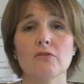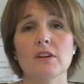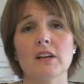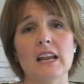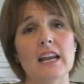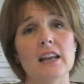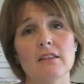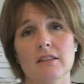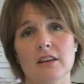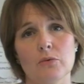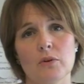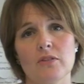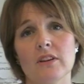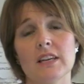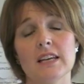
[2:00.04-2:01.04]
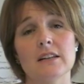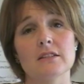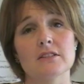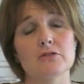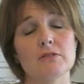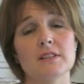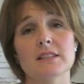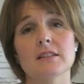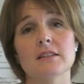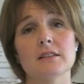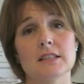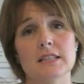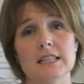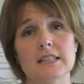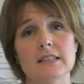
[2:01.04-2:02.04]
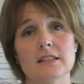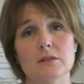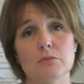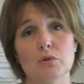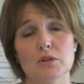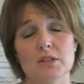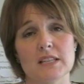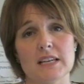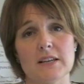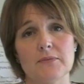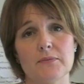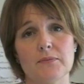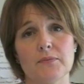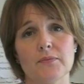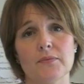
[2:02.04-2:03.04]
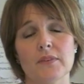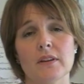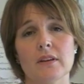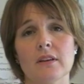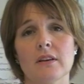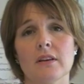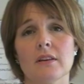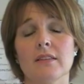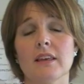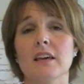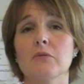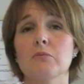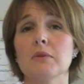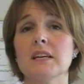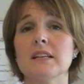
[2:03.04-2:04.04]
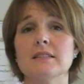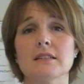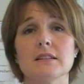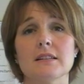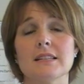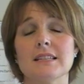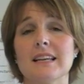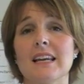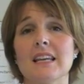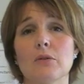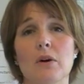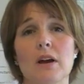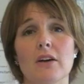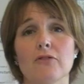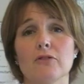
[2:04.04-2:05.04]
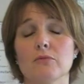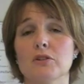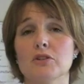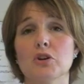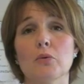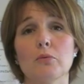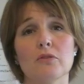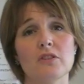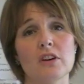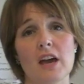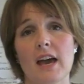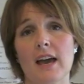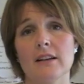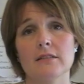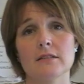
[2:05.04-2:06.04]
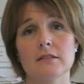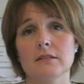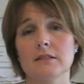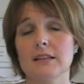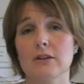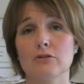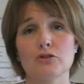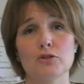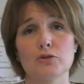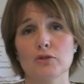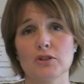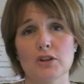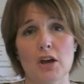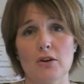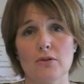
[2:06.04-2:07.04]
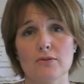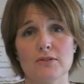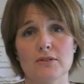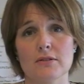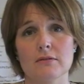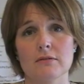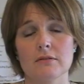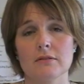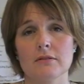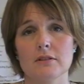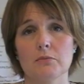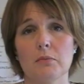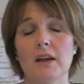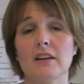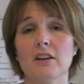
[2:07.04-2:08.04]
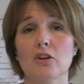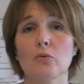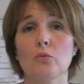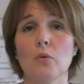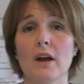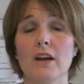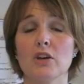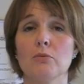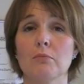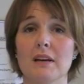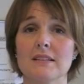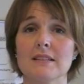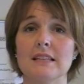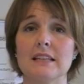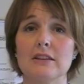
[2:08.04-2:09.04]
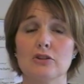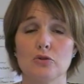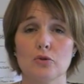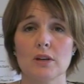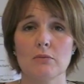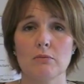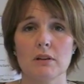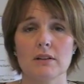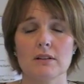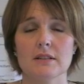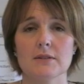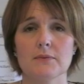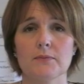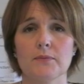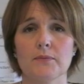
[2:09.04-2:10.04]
feel anything when the needles are inserted into the body. They can be inserted anywhere from the top of your head down to your toes, depending on where you best need the treatment.